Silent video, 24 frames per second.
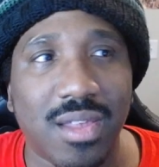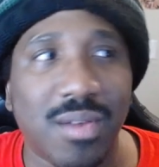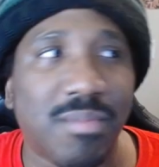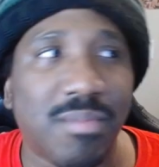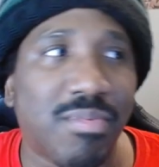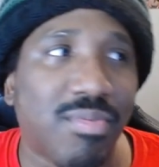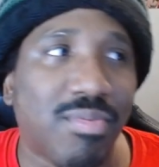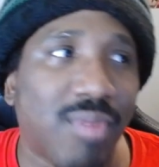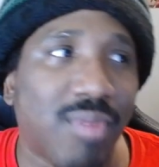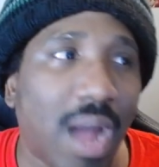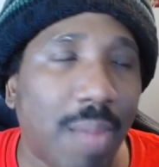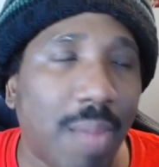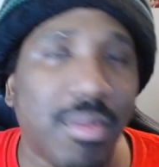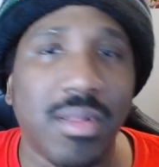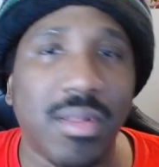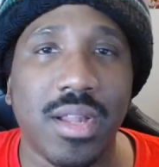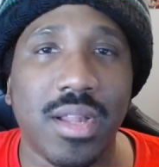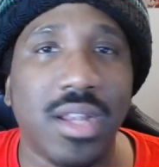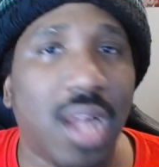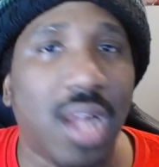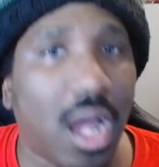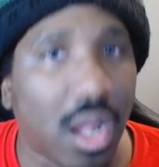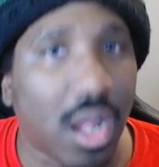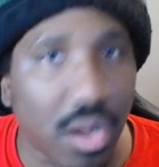
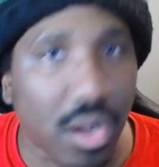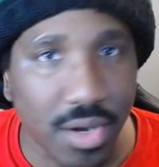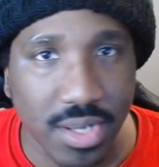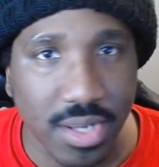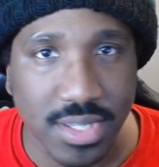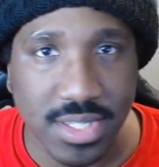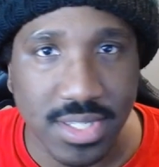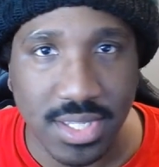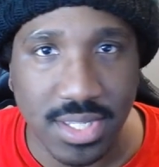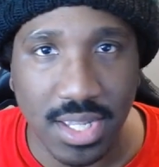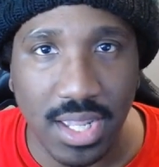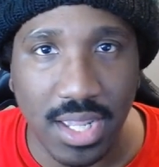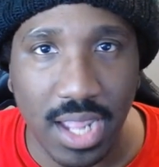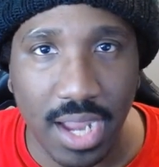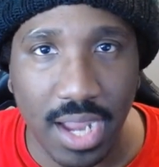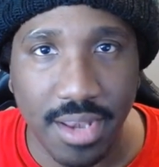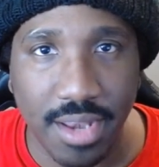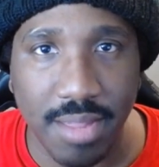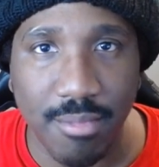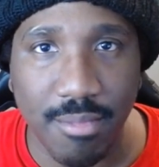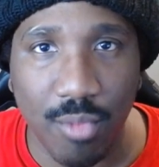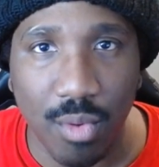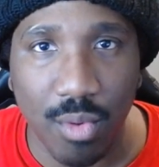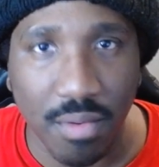probably not going to see
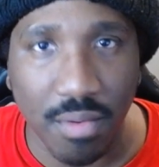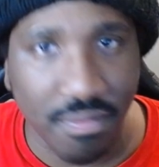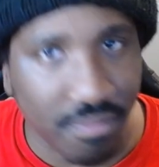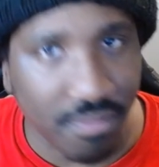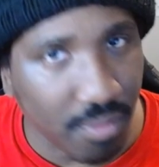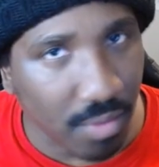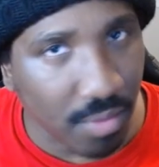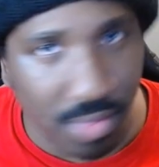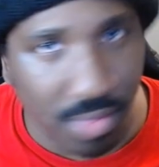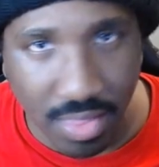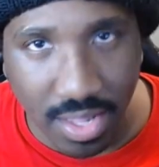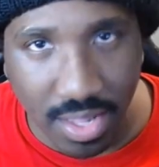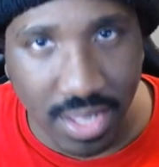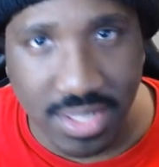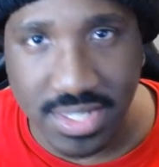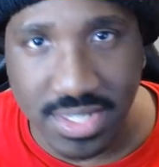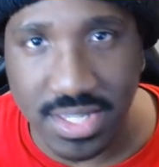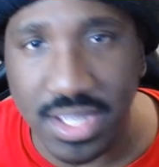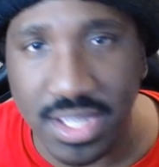any more full-length